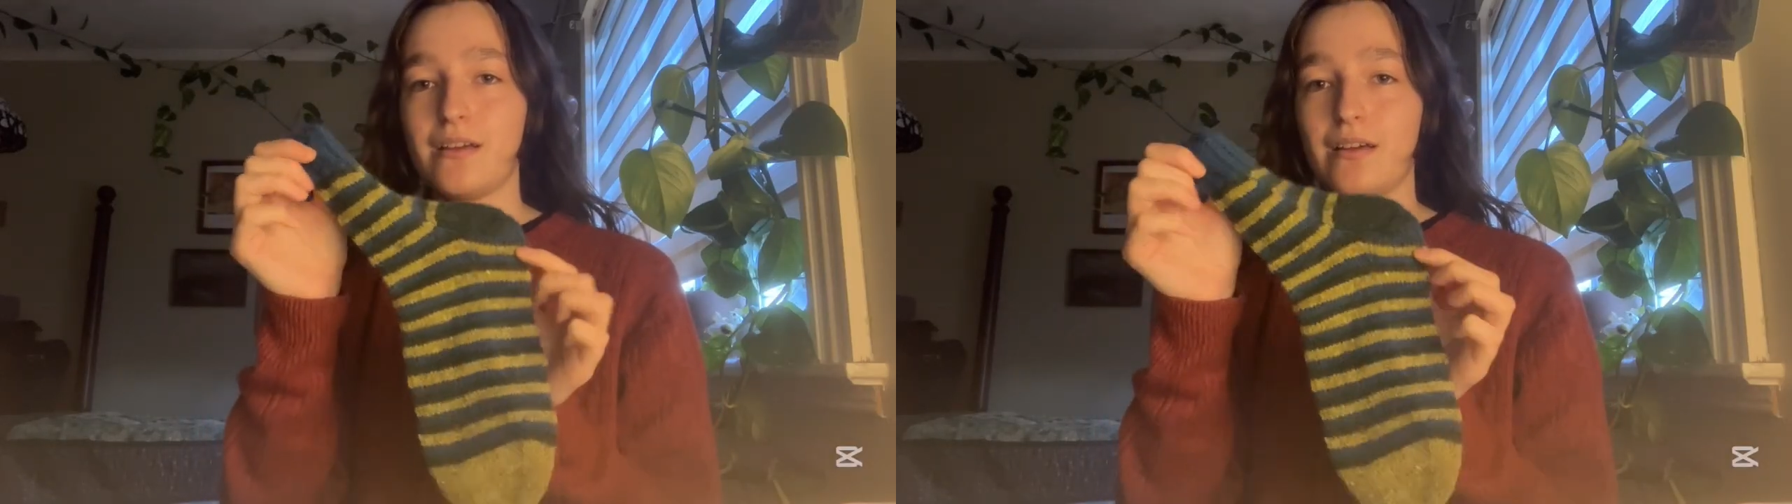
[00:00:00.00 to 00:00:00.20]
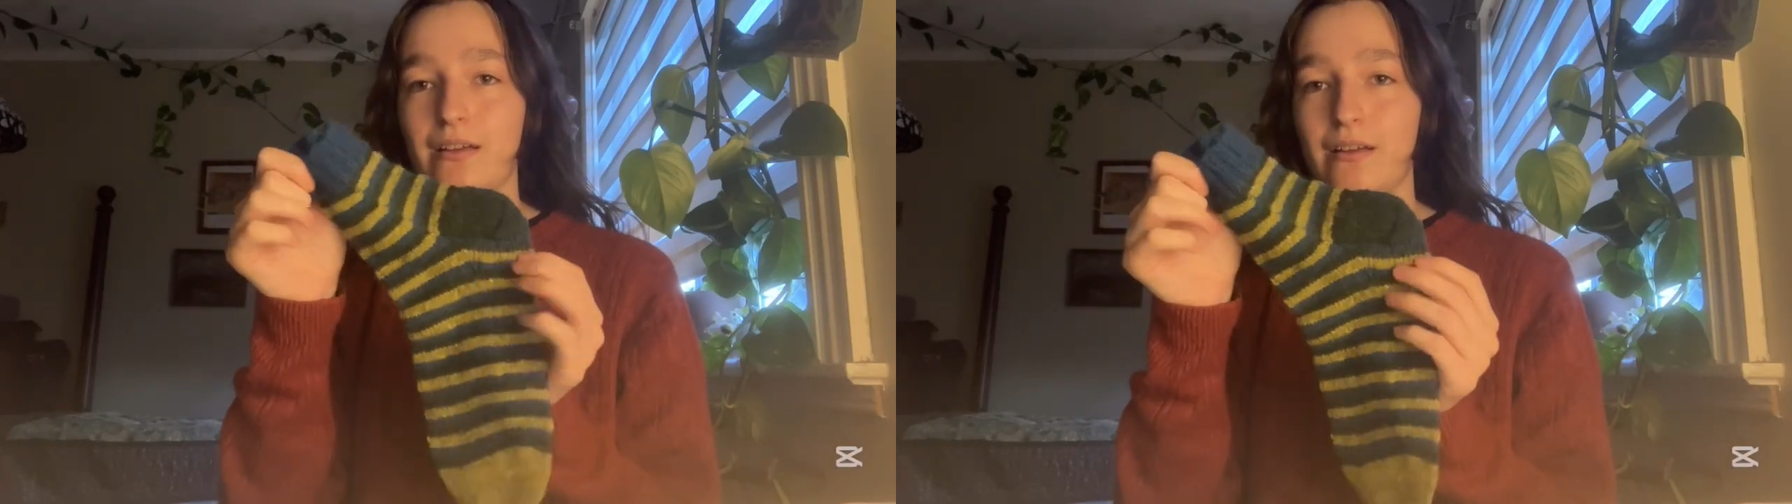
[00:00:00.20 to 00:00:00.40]

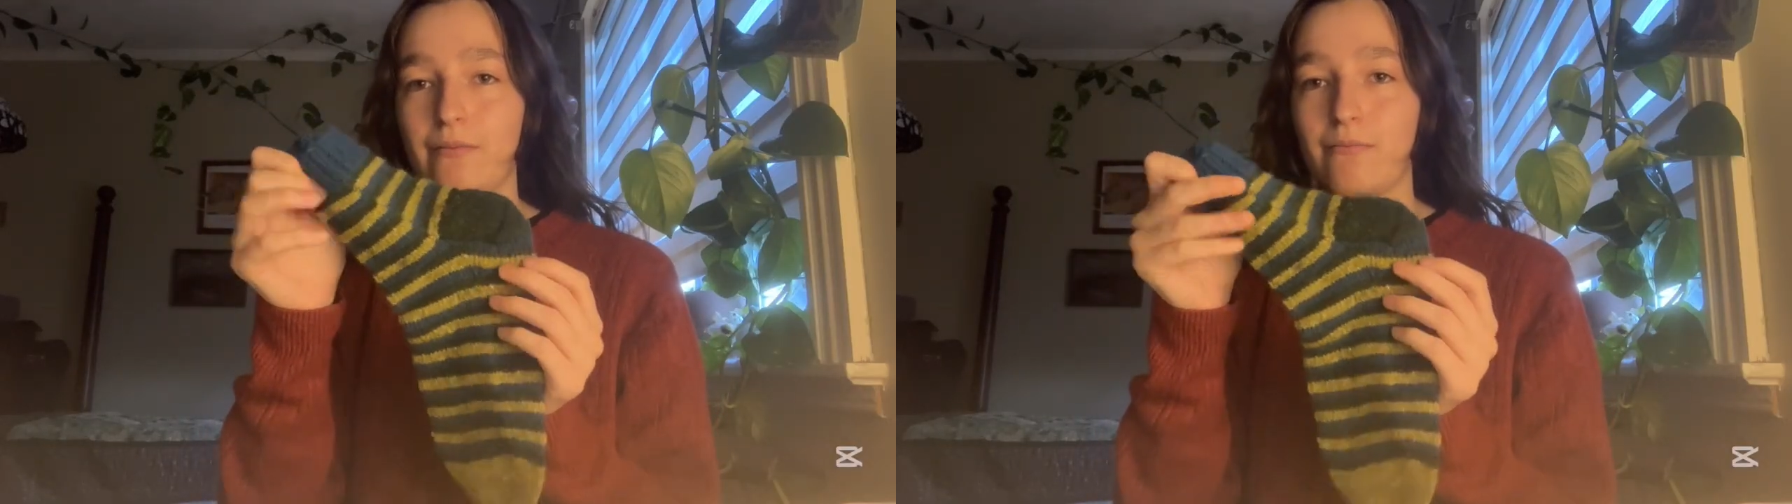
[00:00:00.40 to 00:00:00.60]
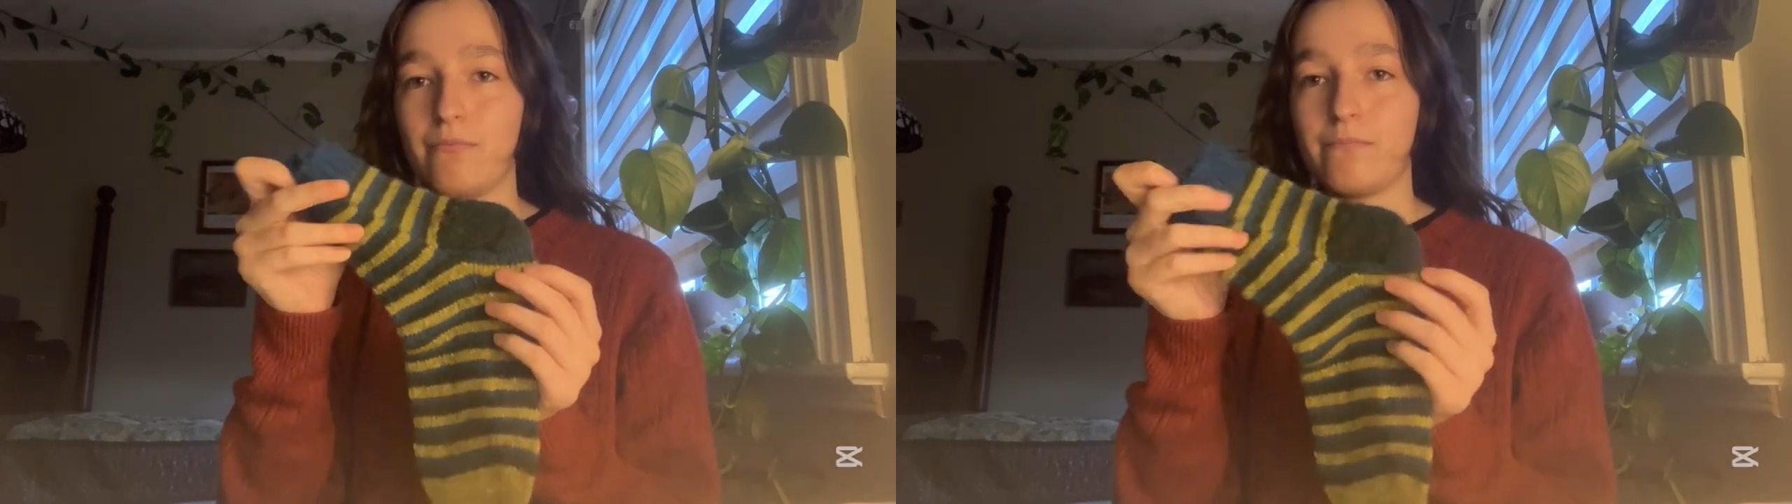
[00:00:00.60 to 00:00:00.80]

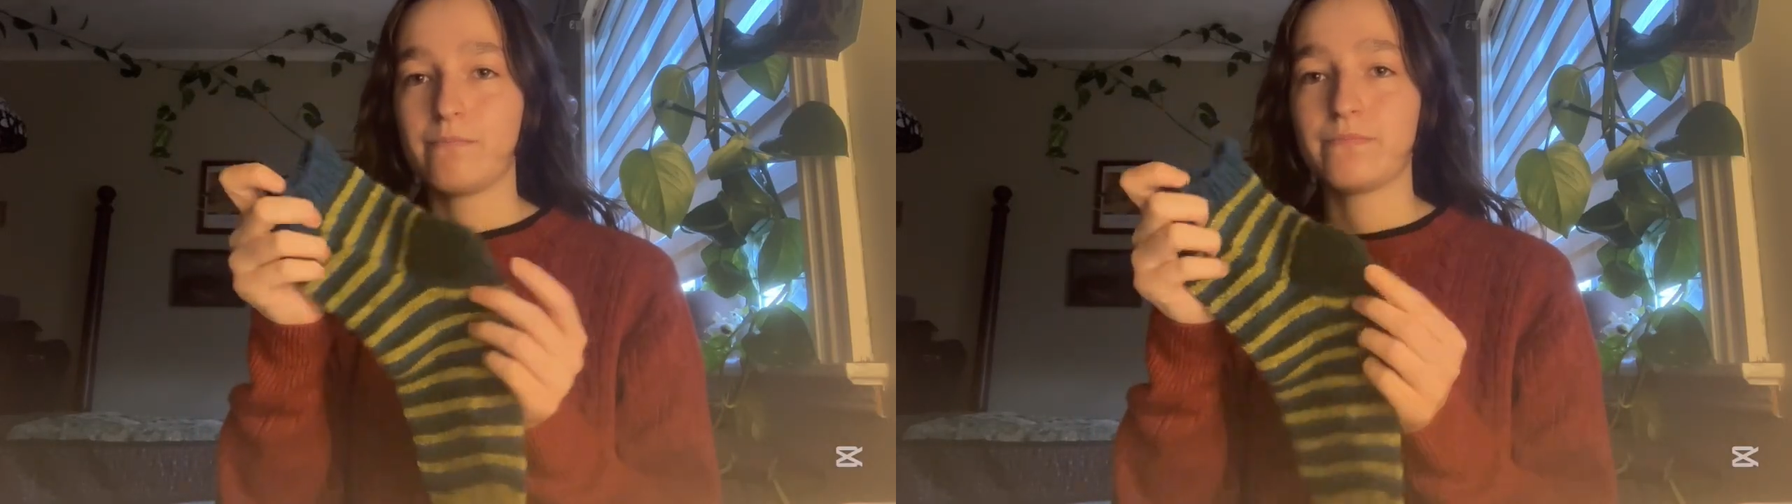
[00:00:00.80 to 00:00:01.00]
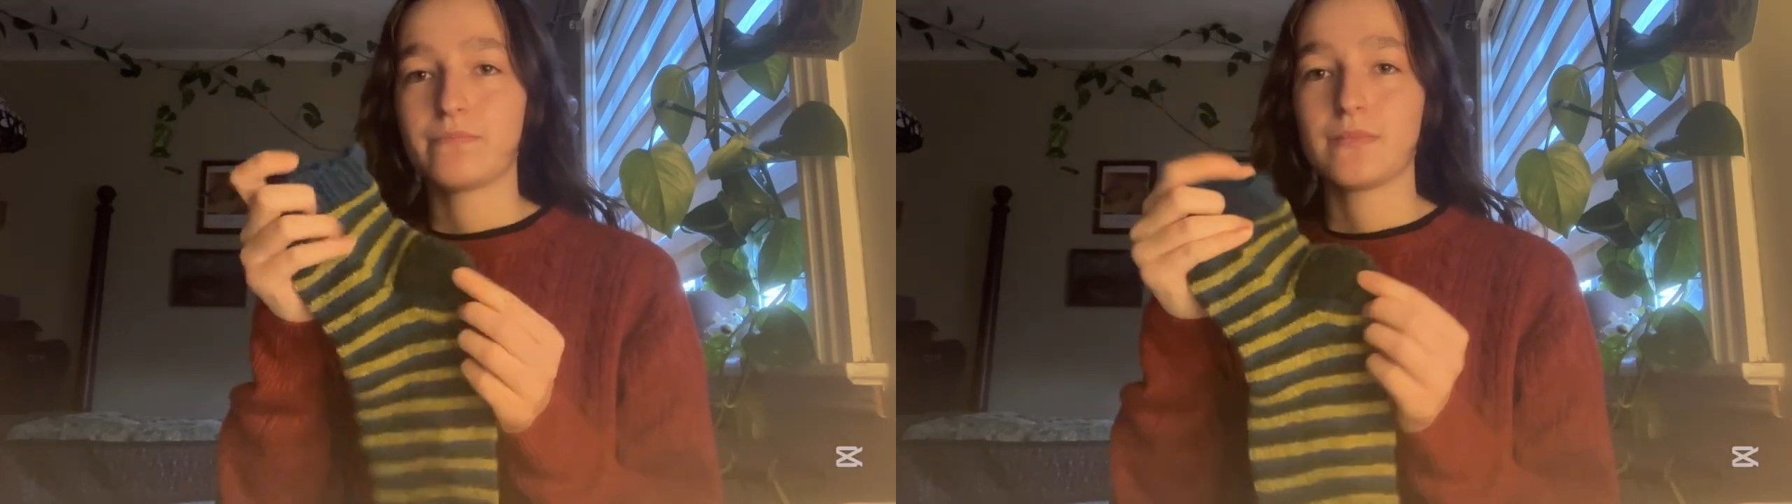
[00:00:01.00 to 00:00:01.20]

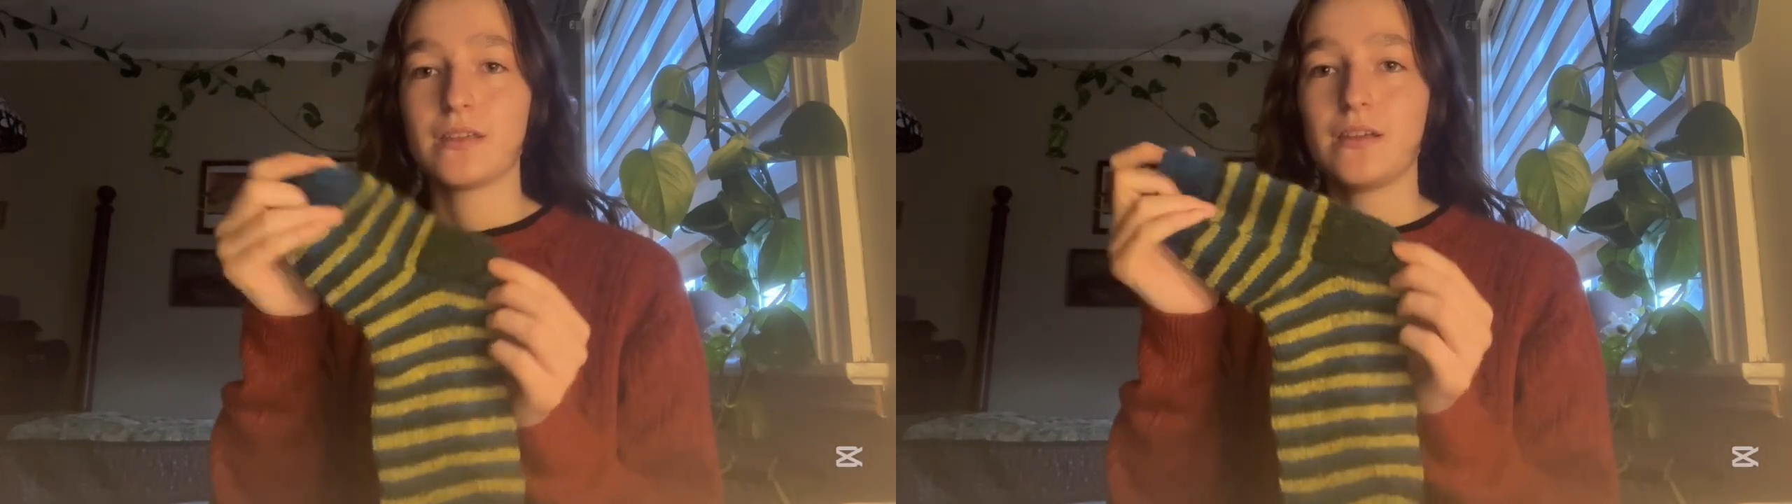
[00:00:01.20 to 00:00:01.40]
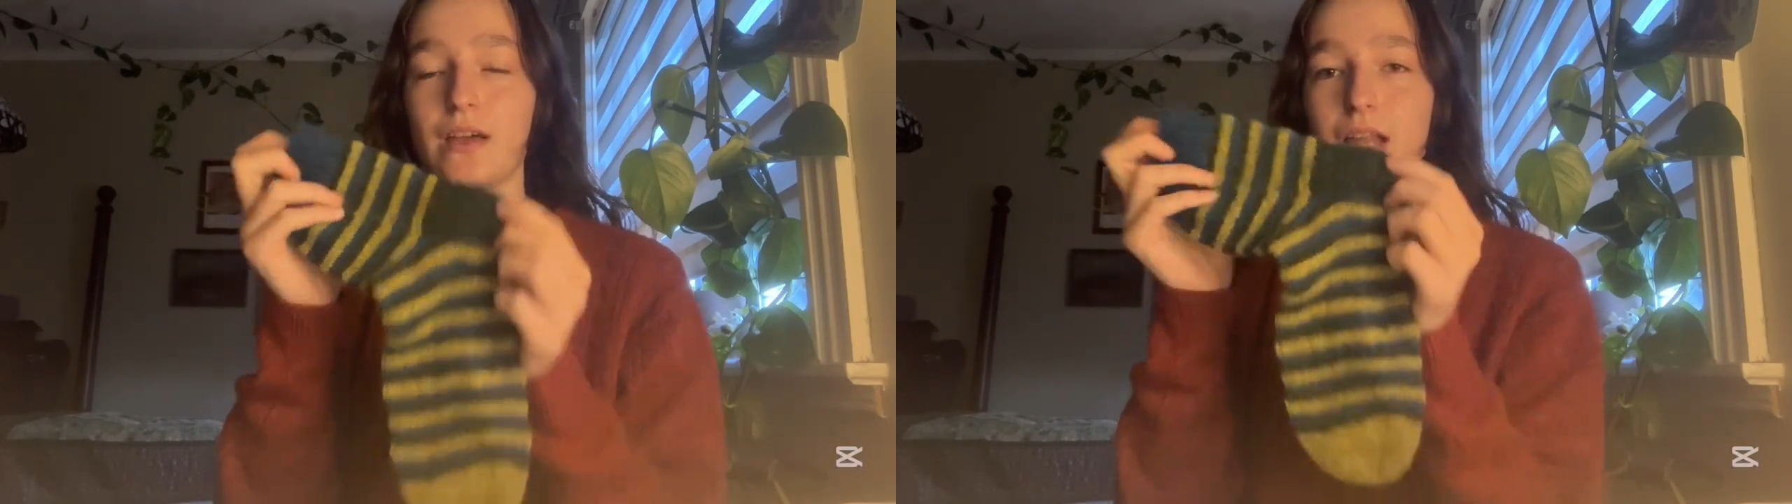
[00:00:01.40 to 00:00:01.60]

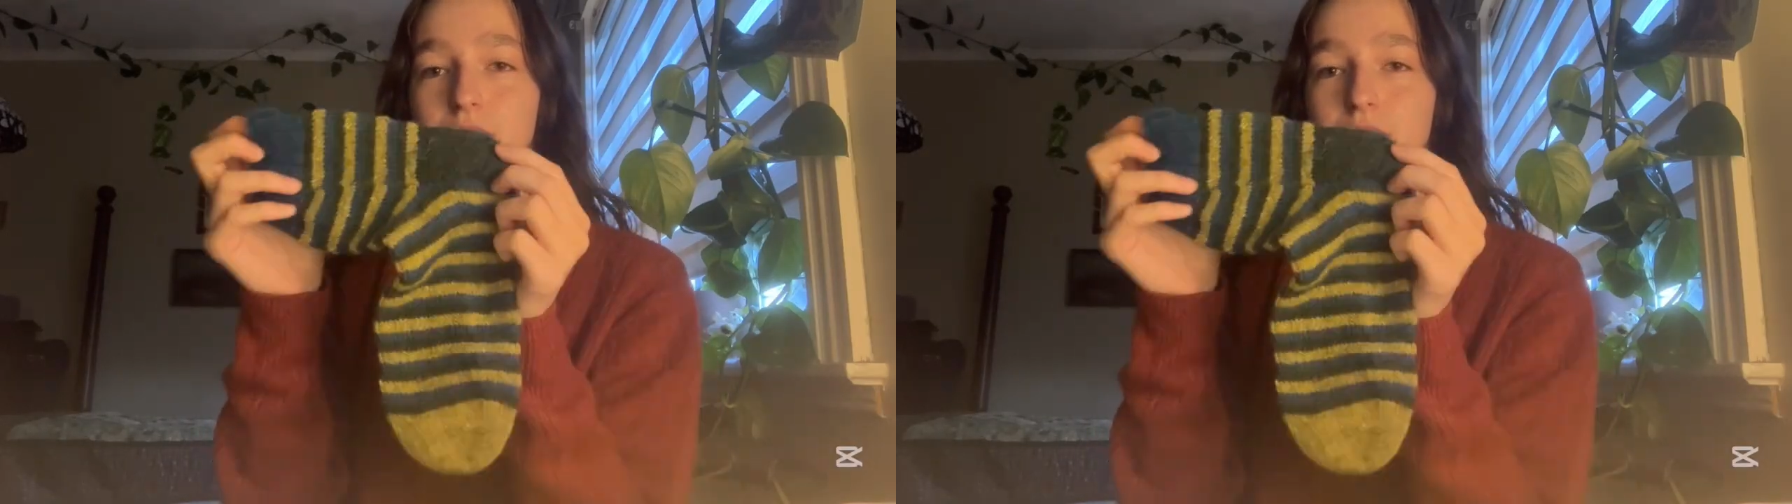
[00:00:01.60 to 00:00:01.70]
I